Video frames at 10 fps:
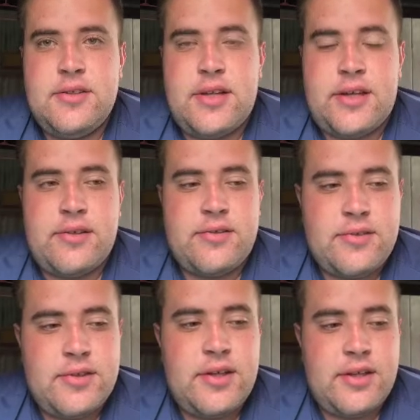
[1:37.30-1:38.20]
like,
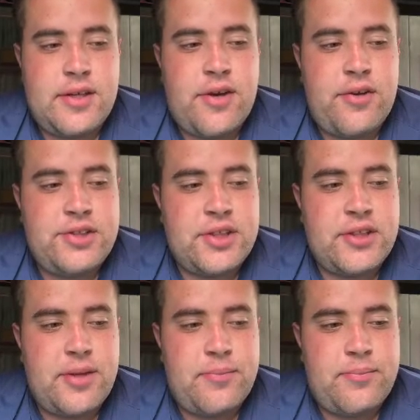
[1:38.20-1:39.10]

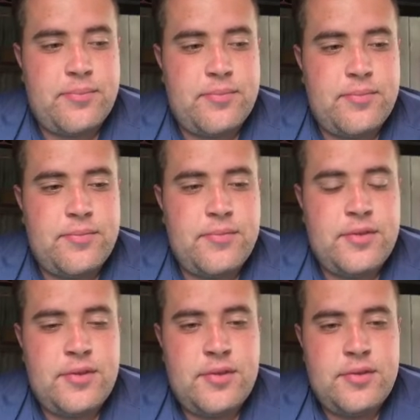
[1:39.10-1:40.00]
encouraging them
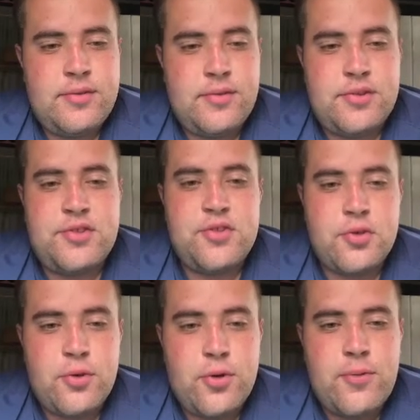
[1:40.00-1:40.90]
not to
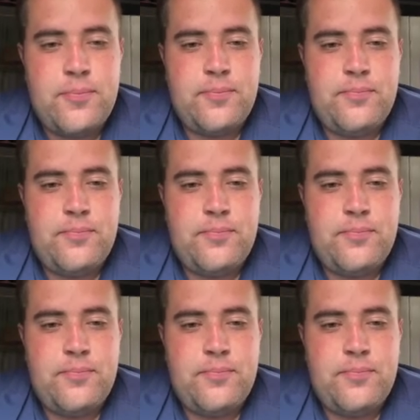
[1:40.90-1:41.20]
score.